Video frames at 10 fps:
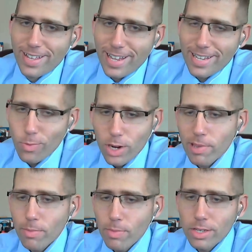I said
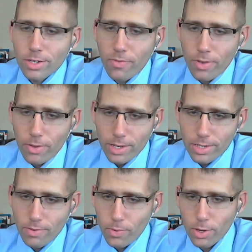1 p.m. Eastern for the
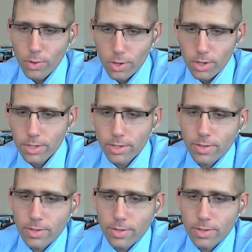rest of the real world.